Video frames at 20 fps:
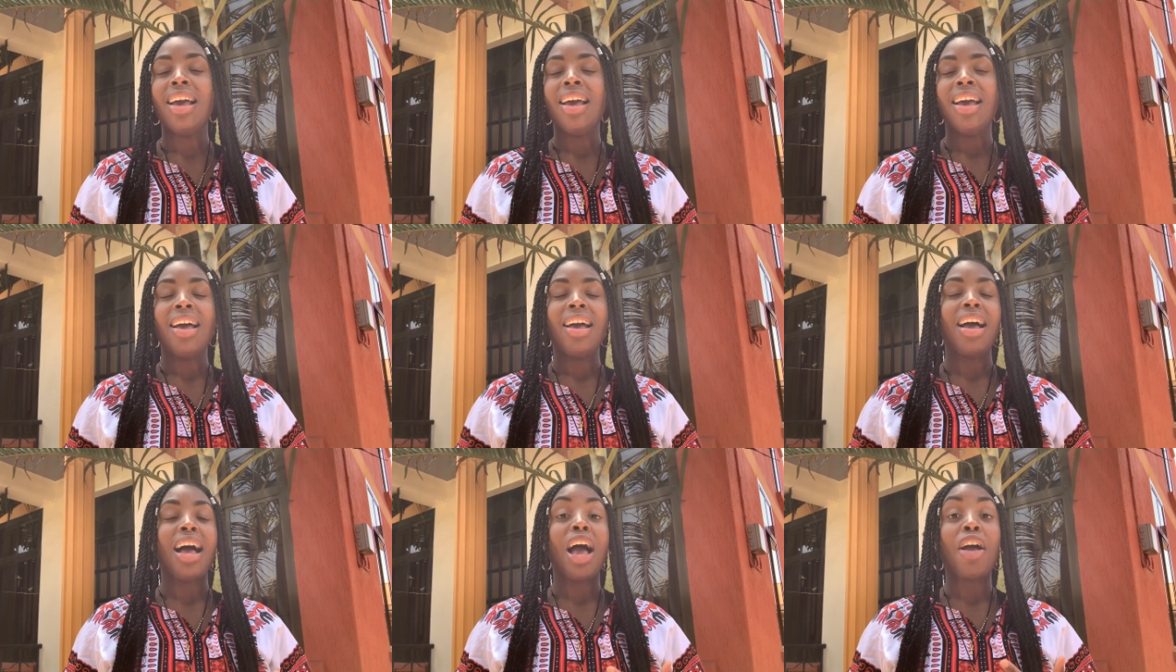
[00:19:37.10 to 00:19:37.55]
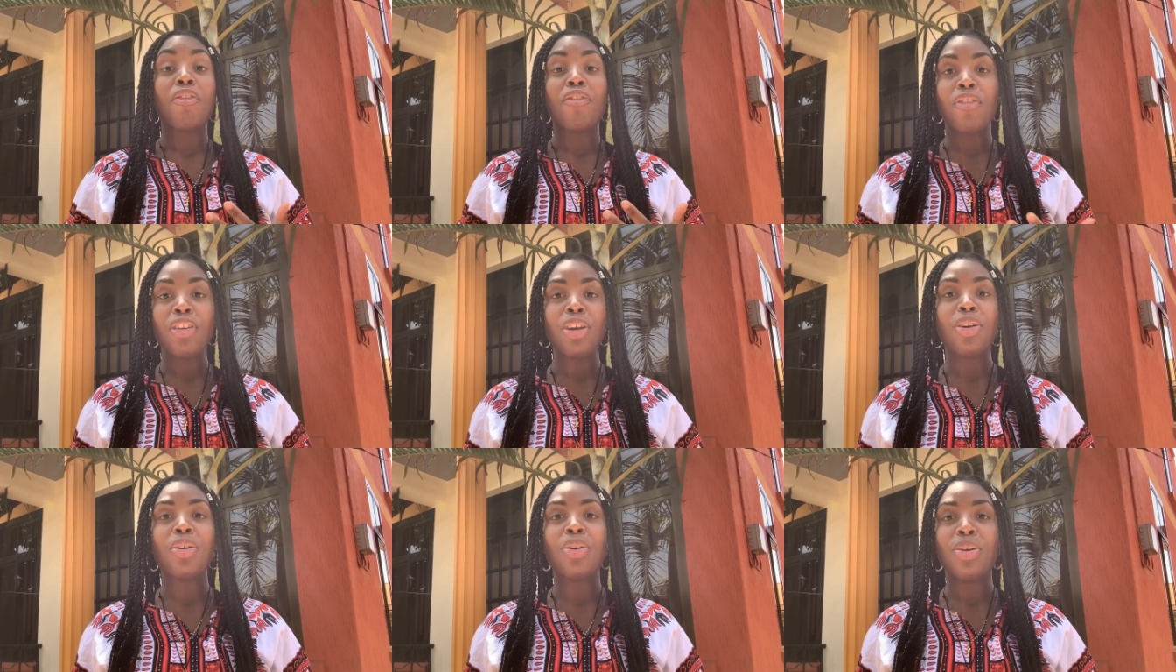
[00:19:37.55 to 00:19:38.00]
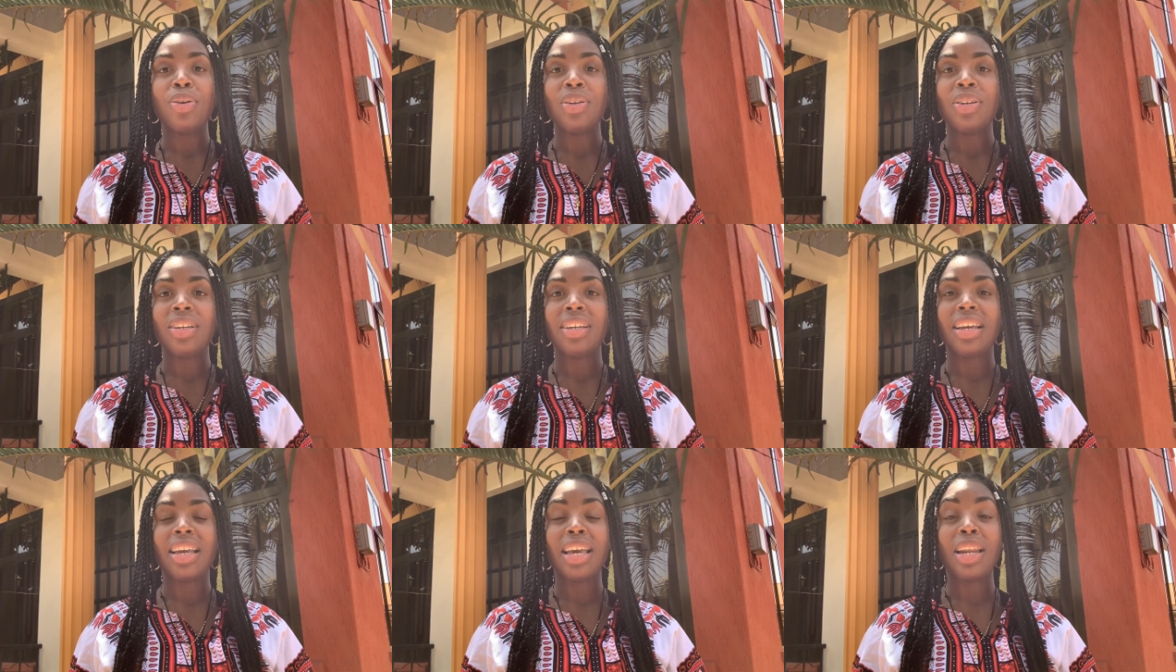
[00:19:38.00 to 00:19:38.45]
I feel
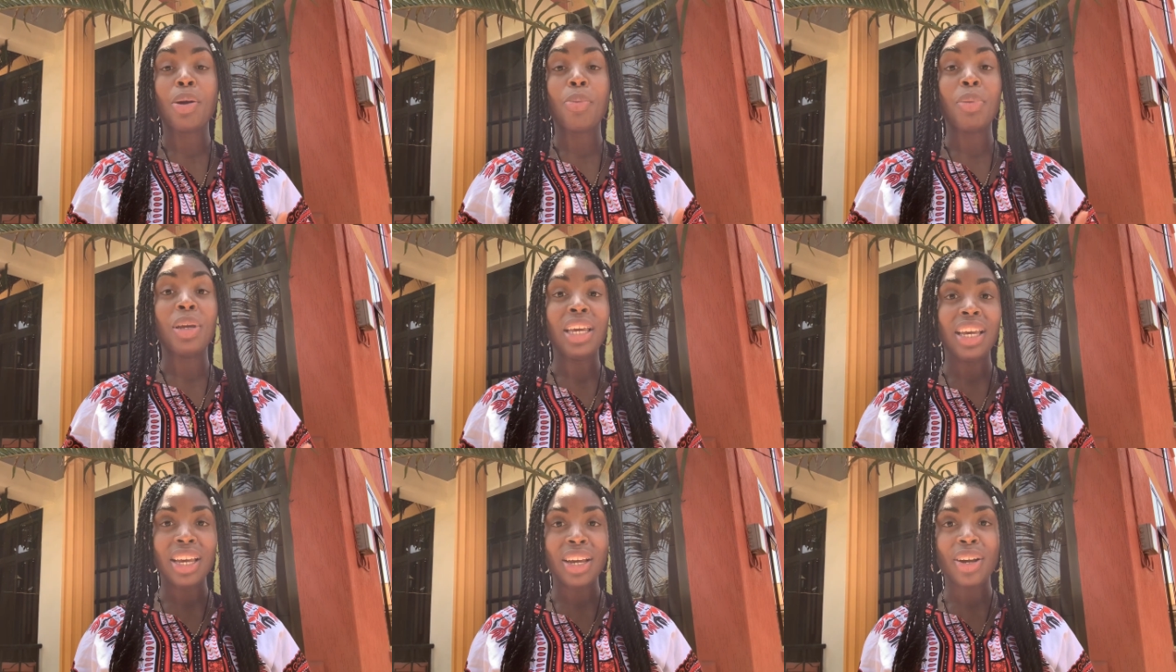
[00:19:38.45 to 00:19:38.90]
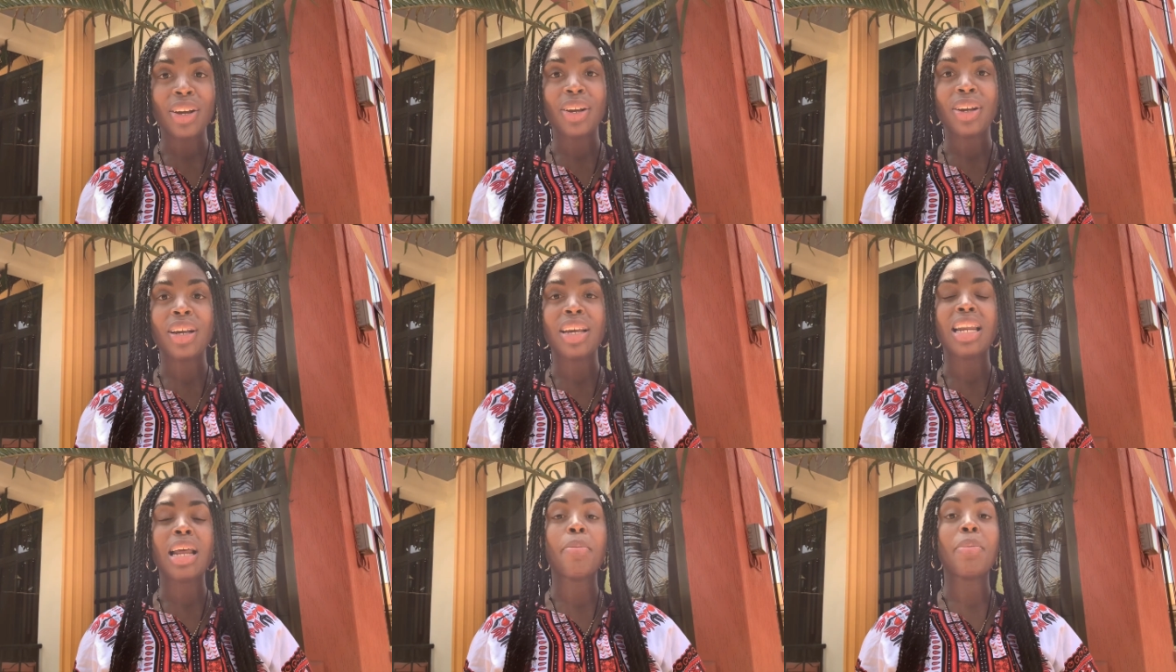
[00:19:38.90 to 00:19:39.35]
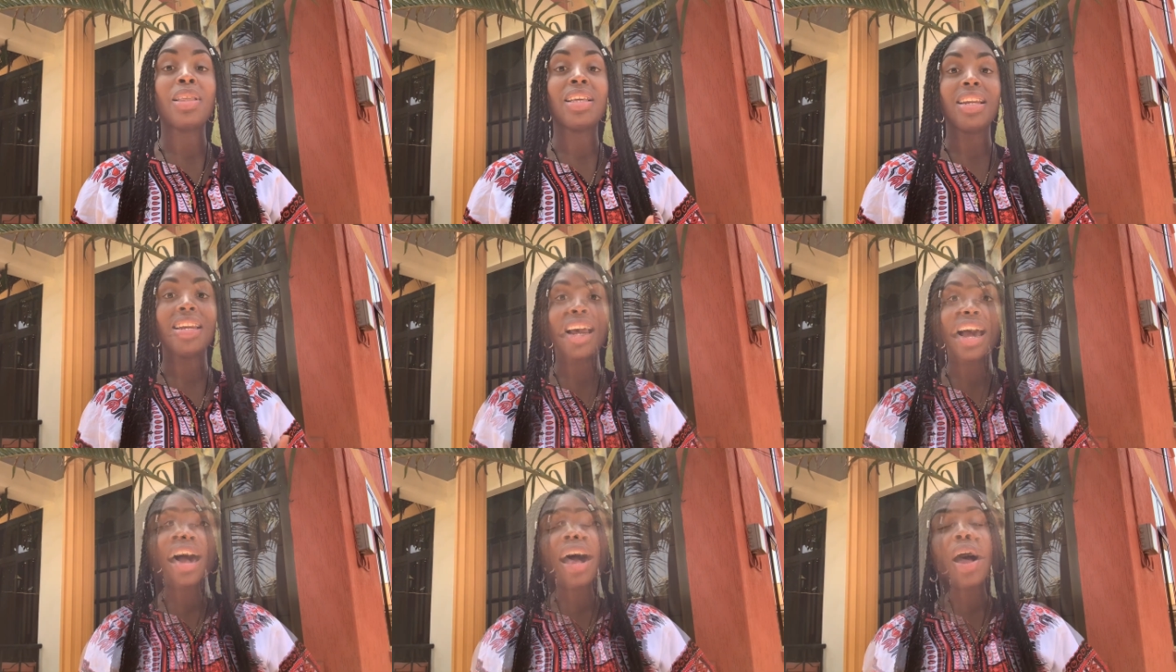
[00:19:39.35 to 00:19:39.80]
and I'm here and I'm in the
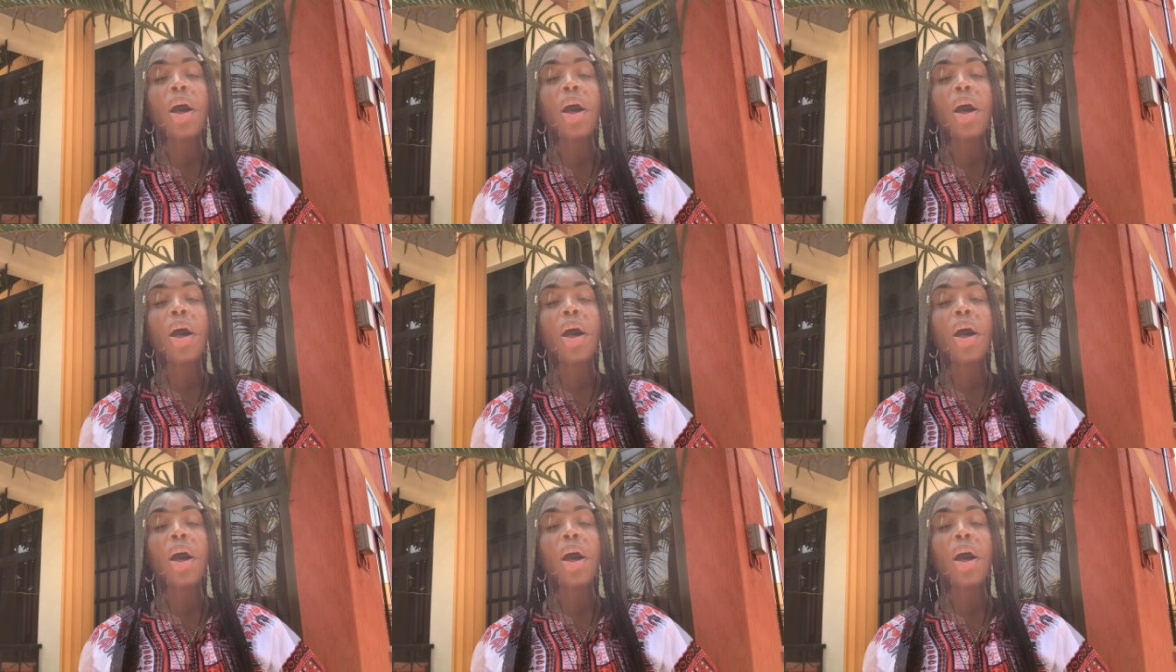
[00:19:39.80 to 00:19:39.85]
now.